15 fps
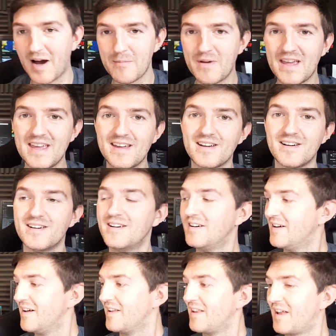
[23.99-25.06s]
behind me here
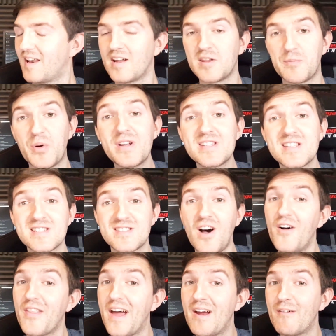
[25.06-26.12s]
that uh, the printer's
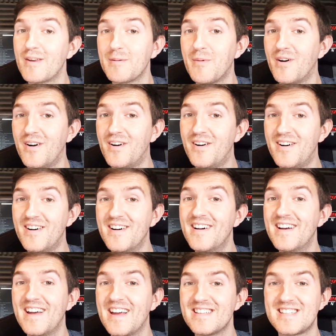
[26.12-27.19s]
not there anymore.
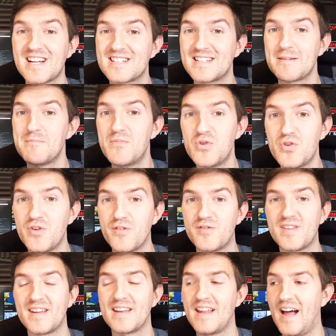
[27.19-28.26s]
It's actually
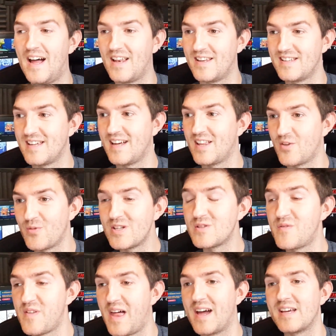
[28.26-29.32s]
moved and uh, the
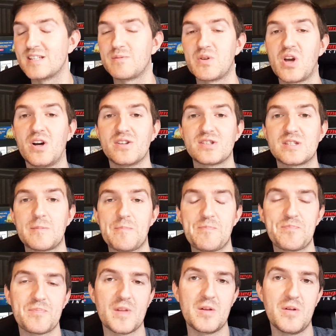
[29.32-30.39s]
reason for that is because
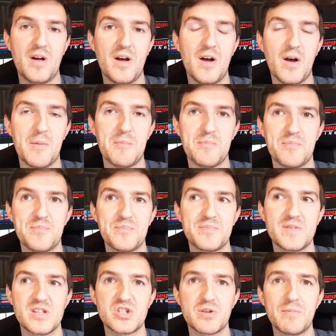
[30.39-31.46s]
um,
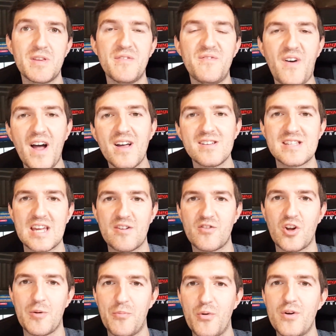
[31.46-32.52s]
some of the files that I've
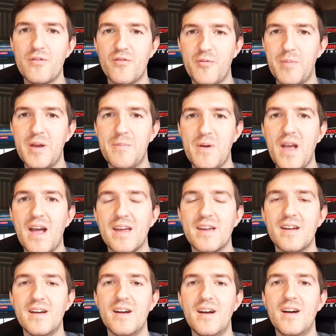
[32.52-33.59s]
got to print for BB-8